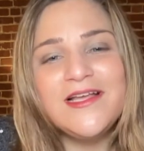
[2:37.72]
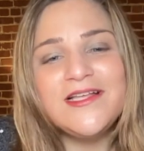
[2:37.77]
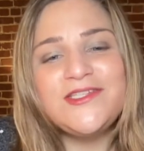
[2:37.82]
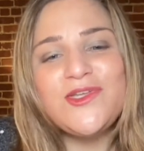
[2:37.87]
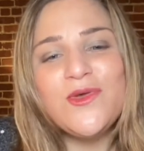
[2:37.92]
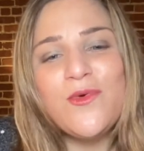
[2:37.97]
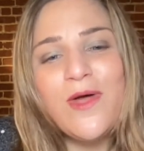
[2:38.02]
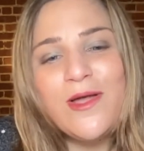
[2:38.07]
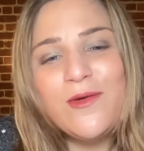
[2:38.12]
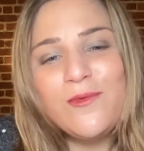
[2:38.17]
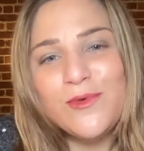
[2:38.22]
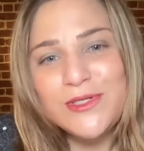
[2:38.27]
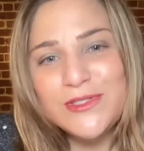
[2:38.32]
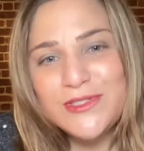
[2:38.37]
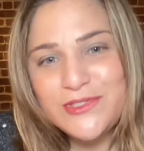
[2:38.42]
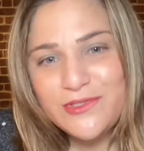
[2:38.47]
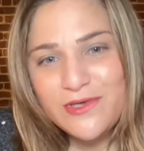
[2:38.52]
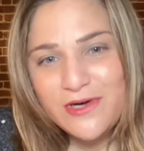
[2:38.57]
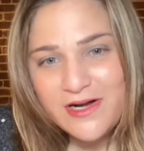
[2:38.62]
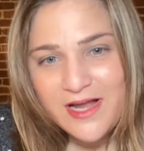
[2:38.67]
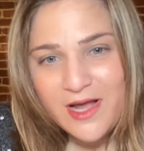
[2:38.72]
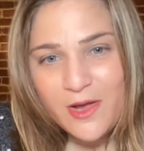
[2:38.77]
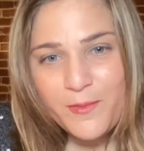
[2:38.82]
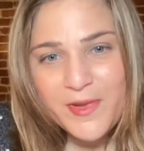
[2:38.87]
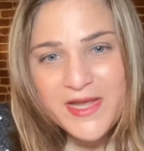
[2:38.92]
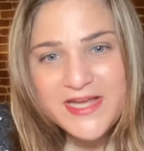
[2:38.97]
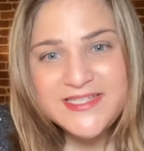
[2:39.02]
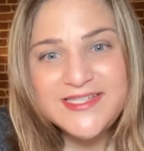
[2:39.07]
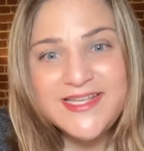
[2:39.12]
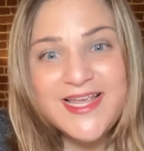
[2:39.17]
So I will start out
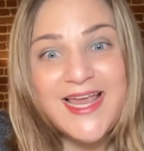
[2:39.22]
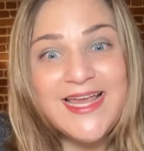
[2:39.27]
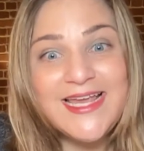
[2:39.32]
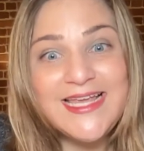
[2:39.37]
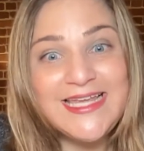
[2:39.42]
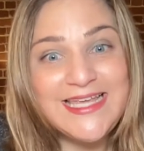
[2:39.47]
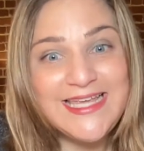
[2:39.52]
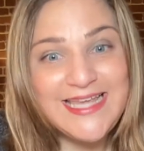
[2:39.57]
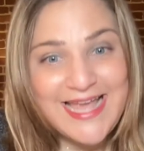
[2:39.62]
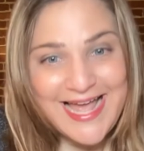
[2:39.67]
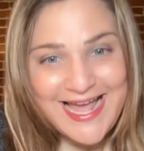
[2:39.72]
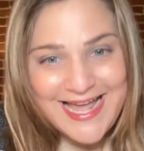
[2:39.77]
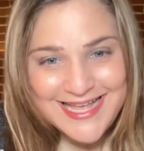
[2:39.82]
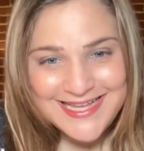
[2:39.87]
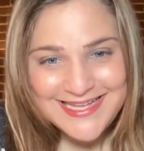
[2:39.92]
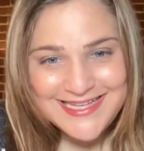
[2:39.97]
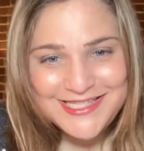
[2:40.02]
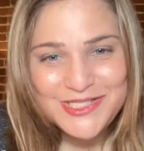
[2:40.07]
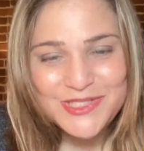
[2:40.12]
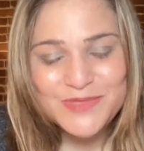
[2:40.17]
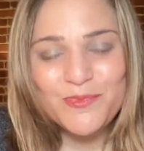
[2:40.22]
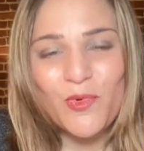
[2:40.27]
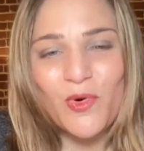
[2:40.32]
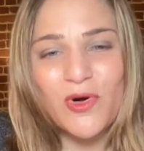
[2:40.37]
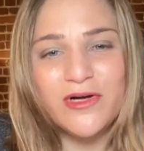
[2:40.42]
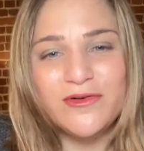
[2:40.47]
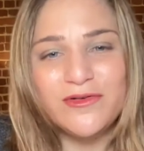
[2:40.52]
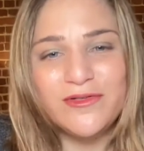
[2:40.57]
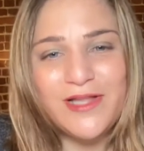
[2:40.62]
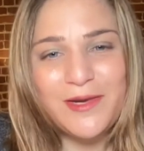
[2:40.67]
by saying, yes,
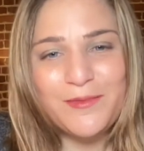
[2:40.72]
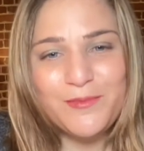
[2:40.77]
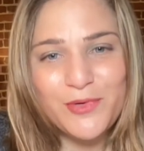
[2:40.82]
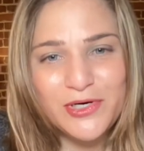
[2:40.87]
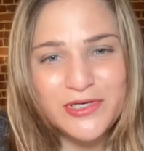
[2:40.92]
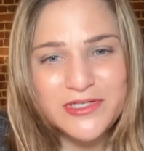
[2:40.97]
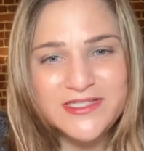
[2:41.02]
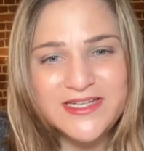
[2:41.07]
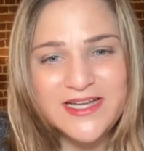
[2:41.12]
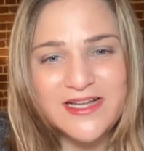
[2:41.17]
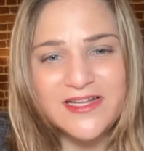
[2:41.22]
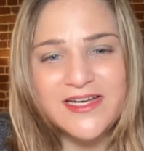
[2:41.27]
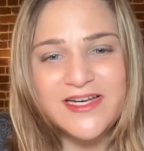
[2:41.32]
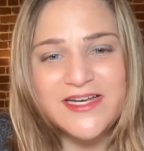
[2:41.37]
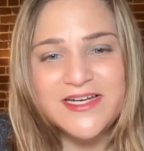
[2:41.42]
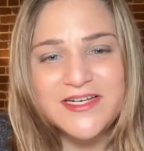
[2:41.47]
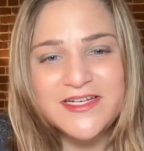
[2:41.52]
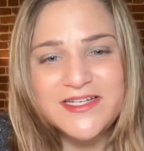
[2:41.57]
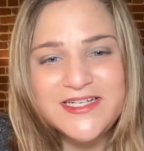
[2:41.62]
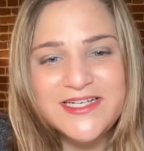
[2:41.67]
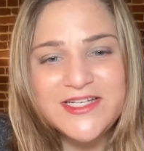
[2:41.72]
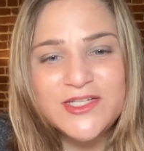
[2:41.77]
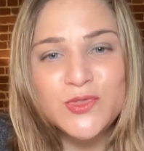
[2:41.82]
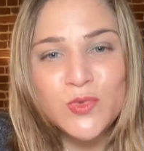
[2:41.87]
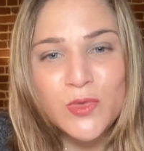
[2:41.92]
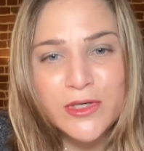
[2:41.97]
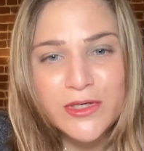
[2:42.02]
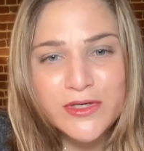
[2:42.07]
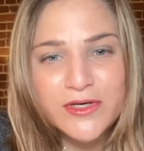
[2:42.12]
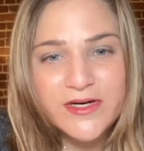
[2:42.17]
borderline personality
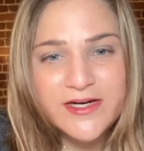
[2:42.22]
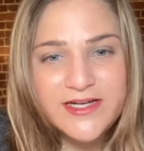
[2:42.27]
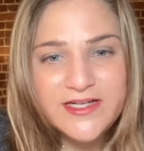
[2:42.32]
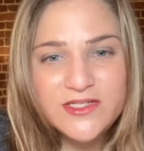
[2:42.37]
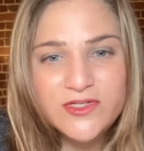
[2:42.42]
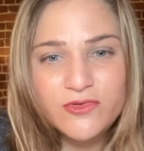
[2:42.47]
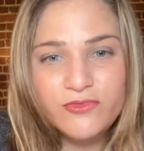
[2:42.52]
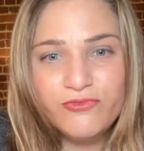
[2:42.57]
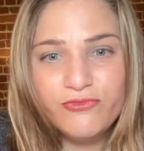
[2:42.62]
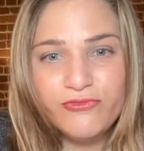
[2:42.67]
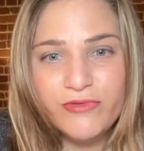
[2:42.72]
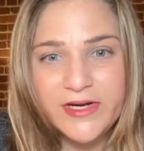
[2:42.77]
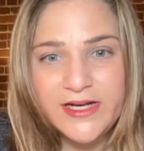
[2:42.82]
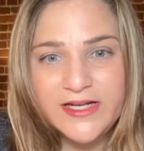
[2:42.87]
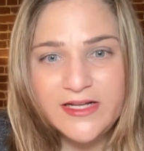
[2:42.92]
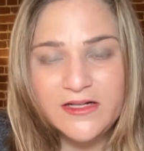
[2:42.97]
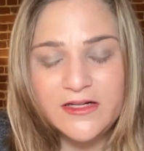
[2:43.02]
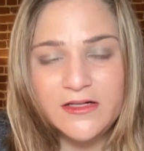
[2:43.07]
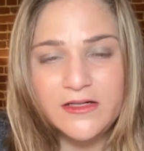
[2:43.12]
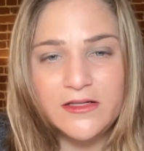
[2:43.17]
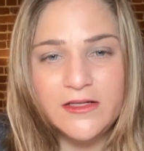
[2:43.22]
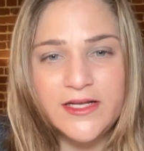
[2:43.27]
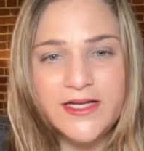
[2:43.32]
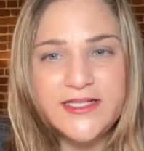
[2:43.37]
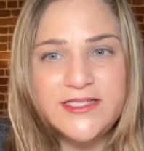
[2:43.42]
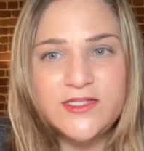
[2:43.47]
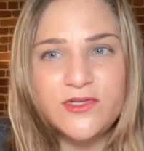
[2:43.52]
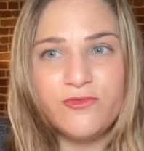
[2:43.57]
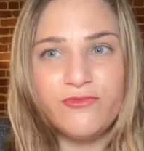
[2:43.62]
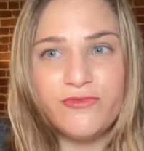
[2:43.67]
disorder is a real,
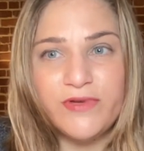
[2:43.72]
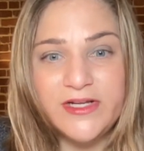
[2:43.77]
it